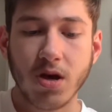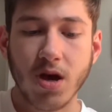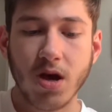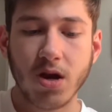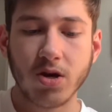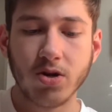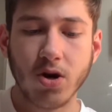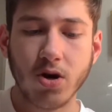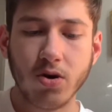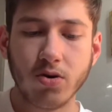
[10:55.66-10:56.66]
And I
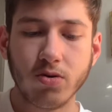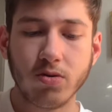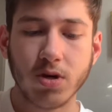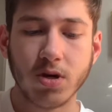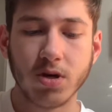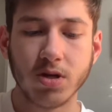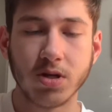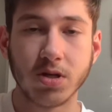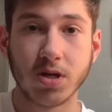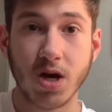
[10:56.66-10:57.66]
know
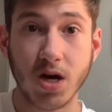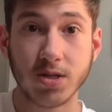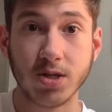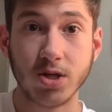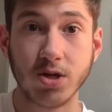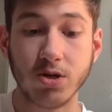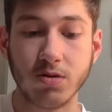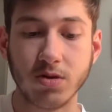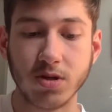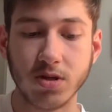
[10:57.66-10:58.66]
his
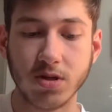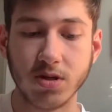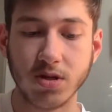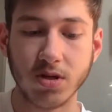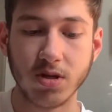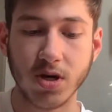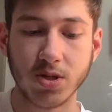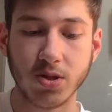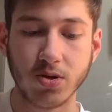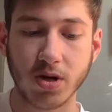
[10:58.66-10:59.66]
costume
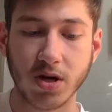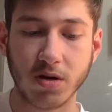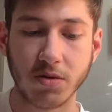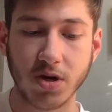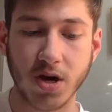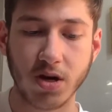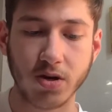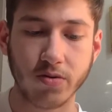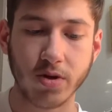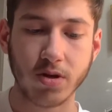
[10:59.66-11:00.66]
doesn't look comic
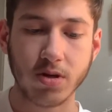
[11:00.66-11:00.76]
accurate.